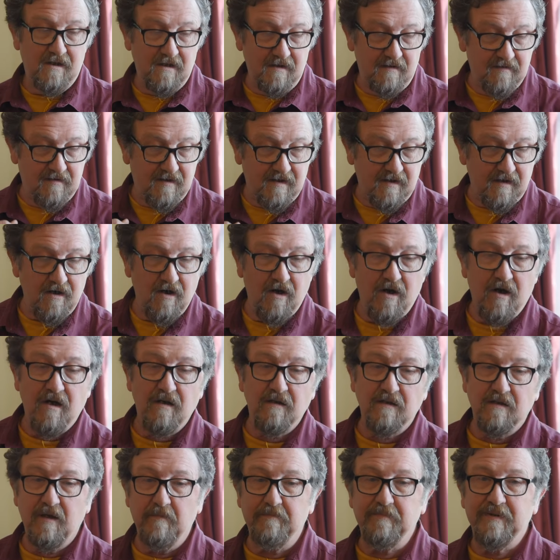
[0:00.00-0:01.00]
that
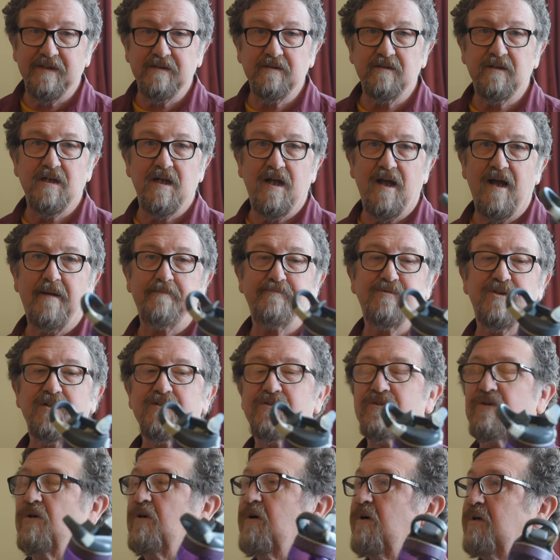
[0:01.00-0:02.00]
all apparent
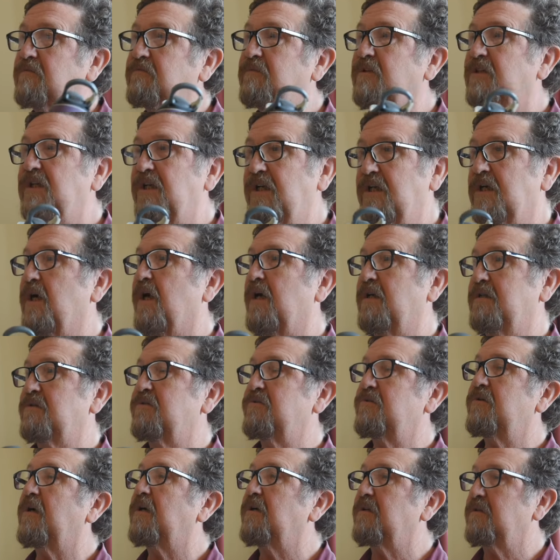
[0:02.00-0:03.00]
objects are already
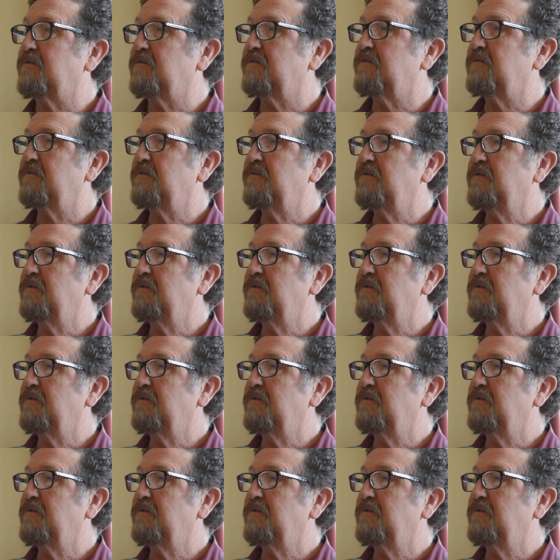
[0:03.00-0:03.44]
constructs.